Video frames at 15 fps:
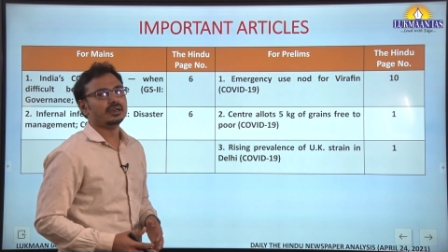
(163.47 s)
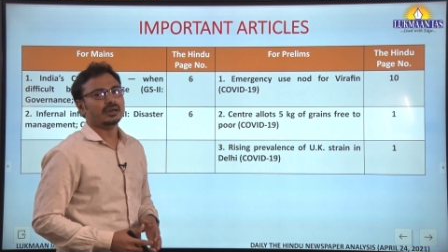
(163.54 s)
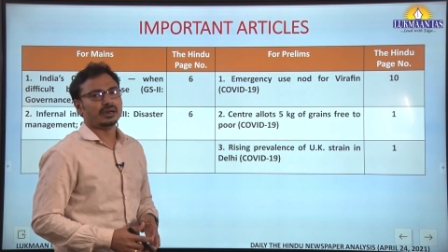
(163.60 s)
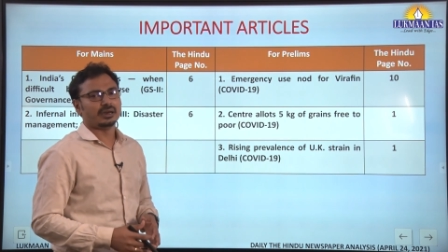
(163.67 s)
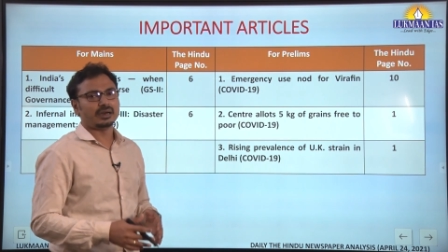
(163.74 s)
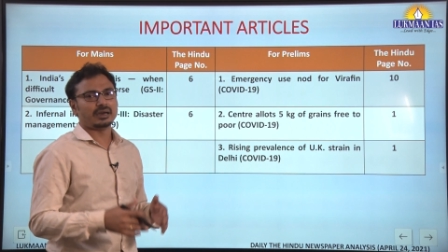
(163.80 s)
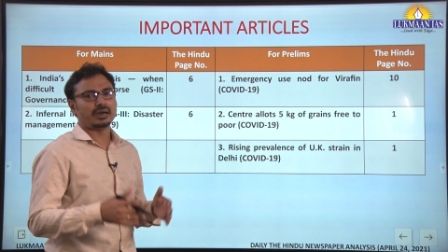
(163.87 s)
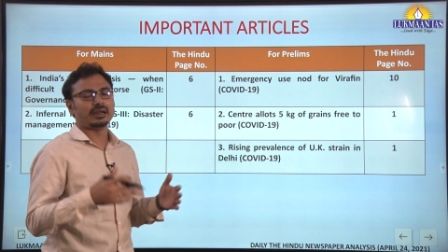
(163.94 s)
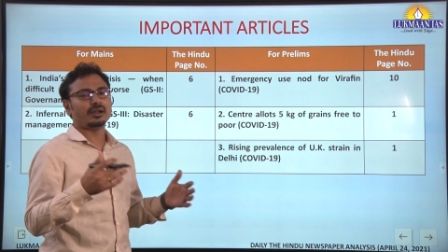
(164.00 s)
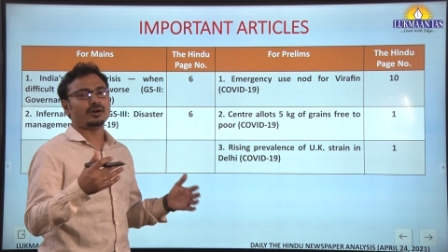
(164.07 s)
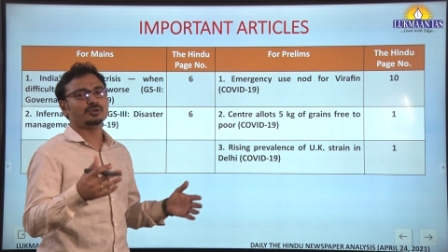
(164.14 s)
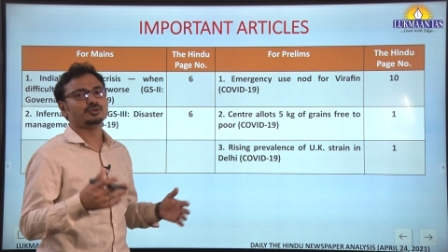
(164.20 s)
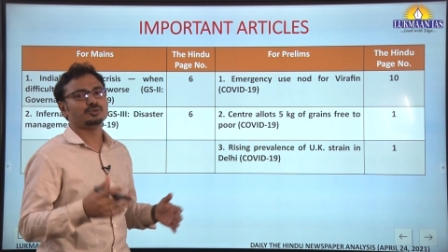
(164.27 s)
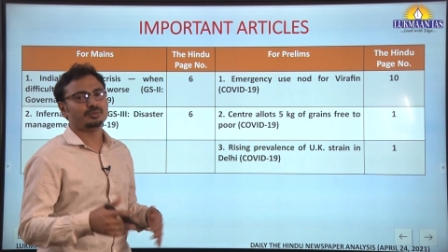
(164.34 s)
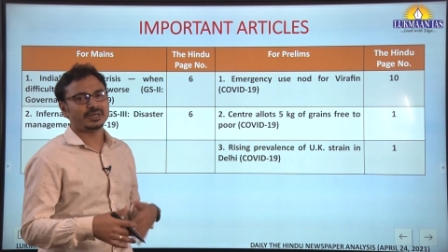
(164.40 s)
uh,
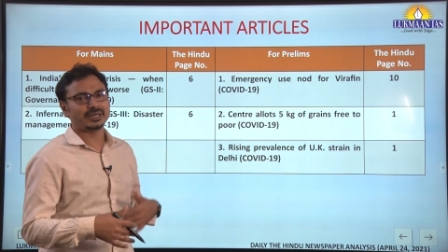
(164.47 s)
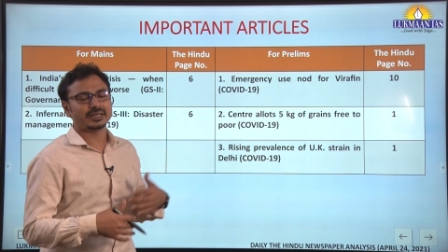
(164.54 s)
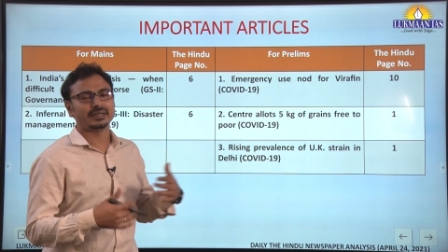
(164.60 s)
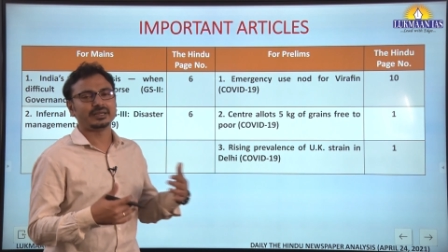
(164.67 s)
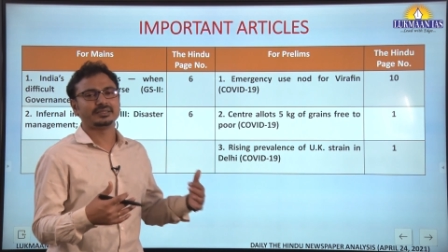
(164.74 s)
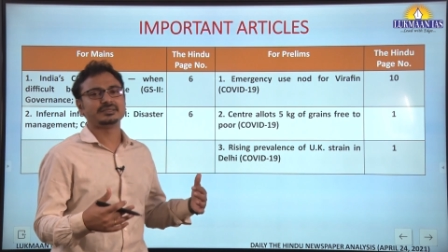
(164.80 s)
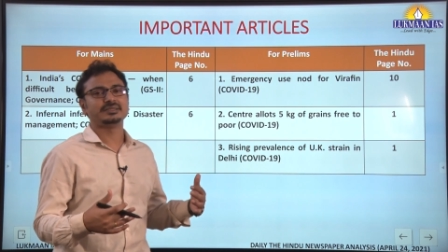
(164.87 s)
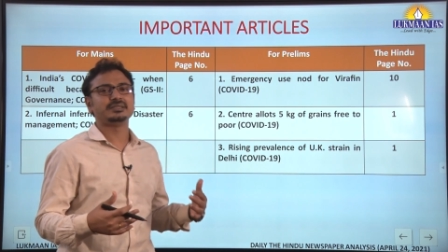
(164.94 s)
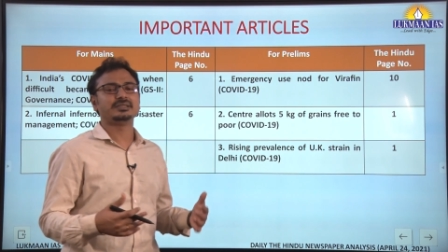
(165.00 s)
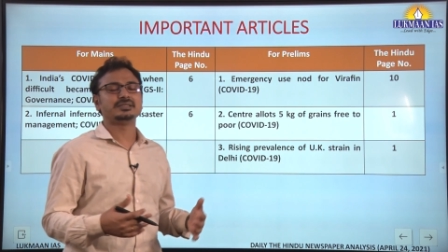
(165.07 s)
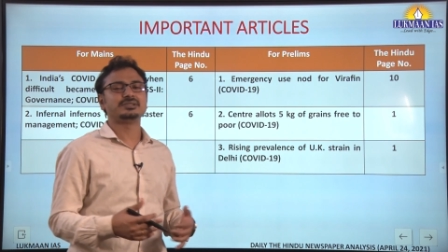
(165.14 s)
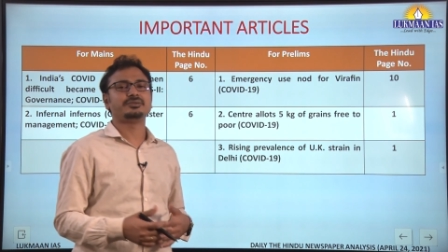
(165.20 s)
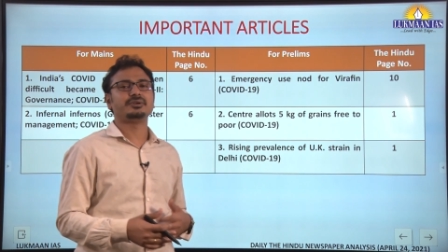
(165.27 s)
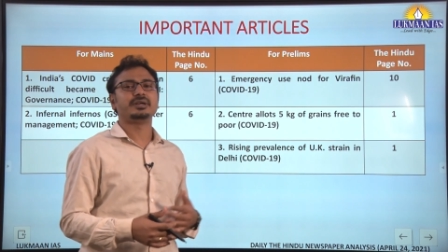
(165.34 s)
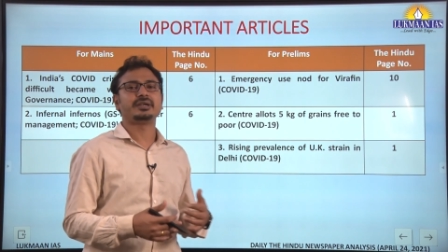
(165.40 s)
announcement and
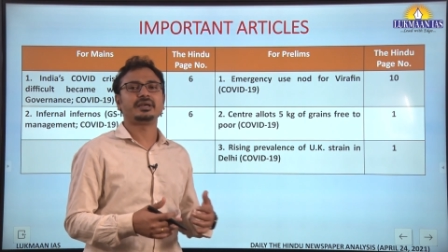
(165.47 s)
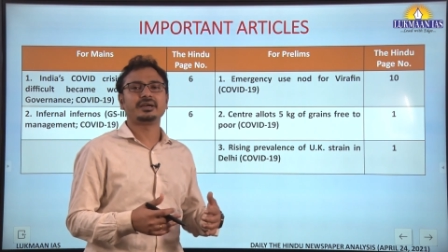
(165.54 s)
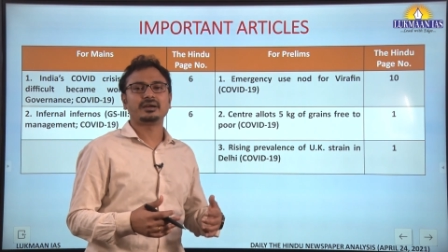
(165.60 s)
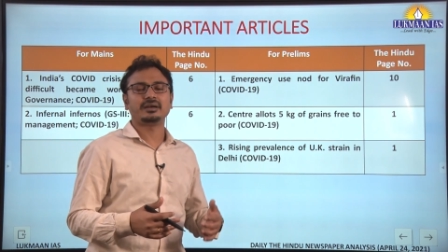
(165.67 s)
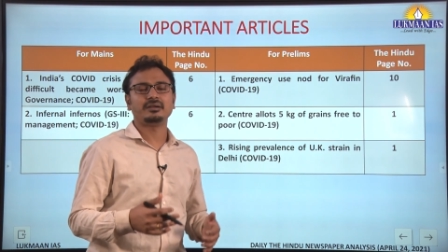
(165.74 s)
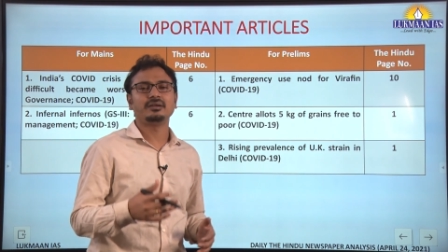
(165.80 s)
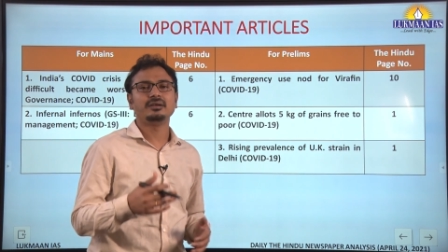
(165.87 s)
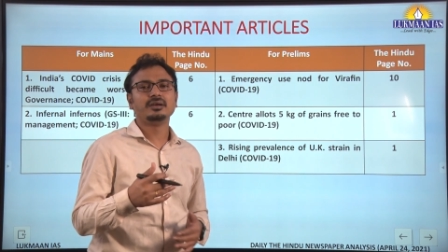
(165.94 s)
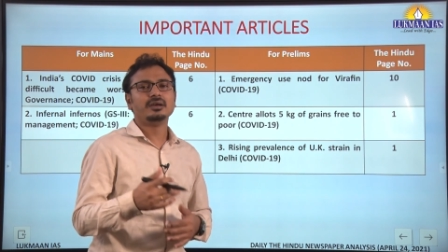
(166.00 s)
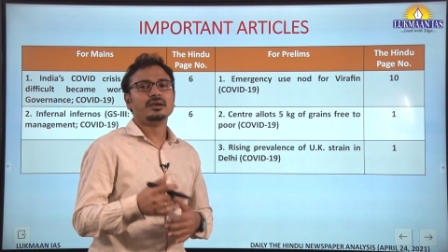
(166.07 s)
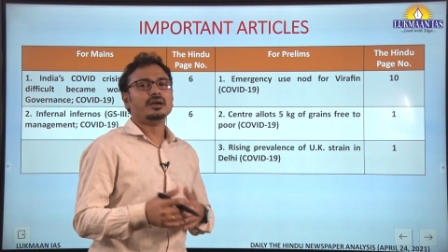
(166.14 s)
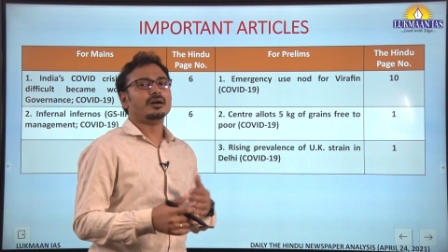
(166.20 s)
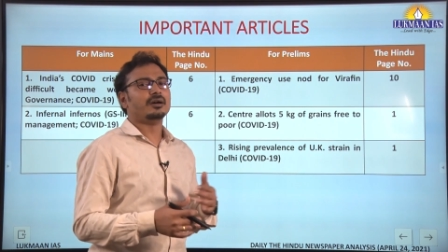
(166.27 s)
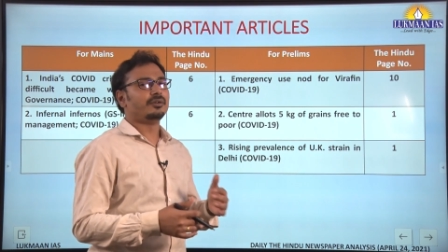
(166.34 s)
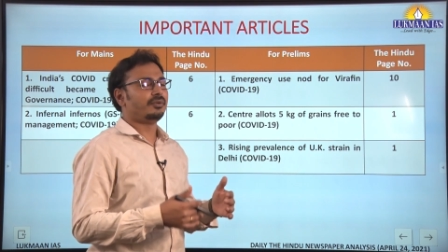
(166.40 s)
decisions were taken
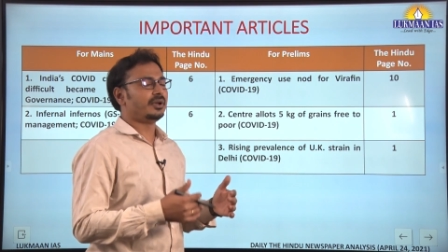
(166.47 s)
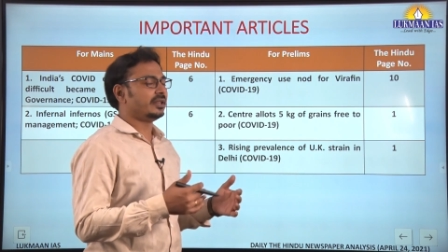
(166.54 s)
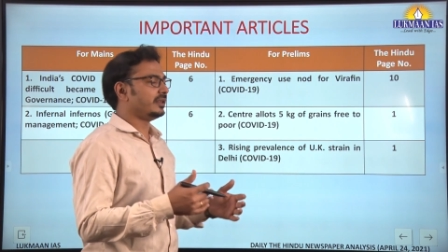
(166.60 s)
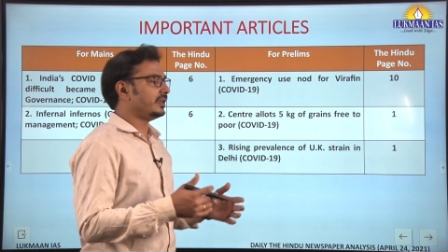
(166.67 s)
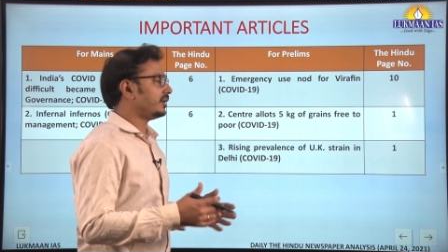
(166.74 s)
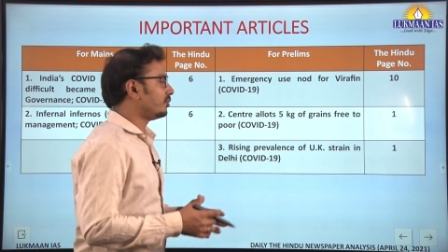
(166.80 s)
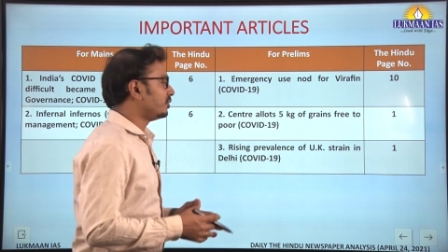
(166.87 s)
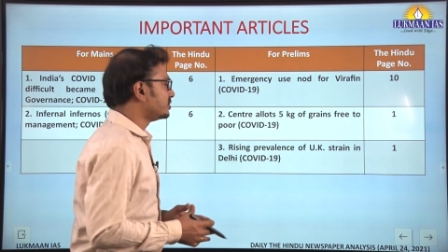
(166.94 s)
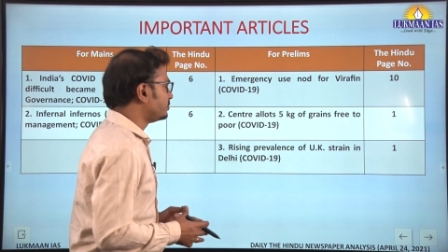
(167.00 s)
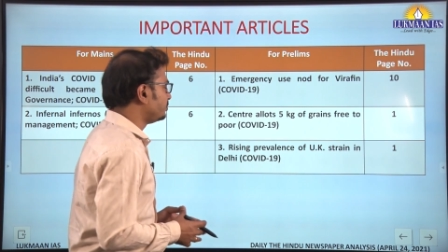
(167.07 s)
uh, when there was